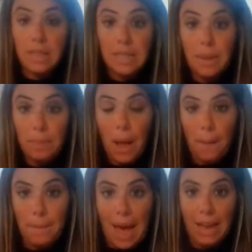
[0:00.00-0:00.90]
The Ziploc
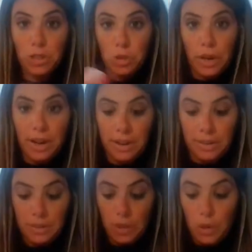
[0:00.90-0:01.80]
bag trick,
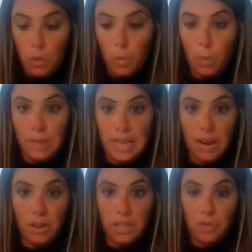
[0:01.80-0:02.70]
where we
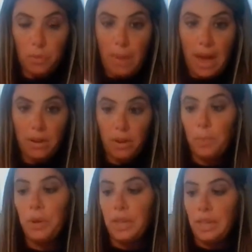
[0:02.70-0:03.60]
take our different batter and
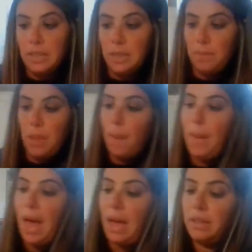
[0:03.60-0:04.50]
put it in the Ziploc
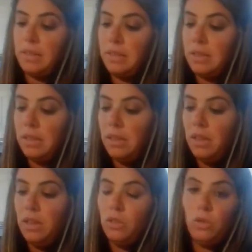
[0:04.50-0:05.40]
bags.
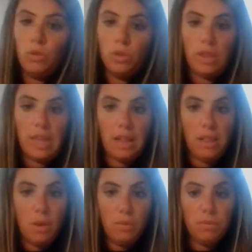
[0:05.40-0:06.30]
So you saw the
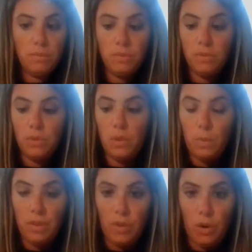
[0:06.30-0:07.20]
yellow
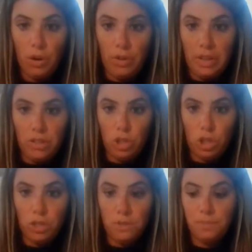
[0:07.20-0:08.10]
and
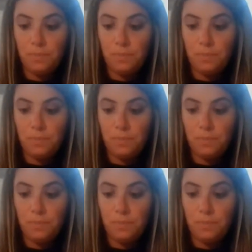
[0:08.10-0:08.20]
orange.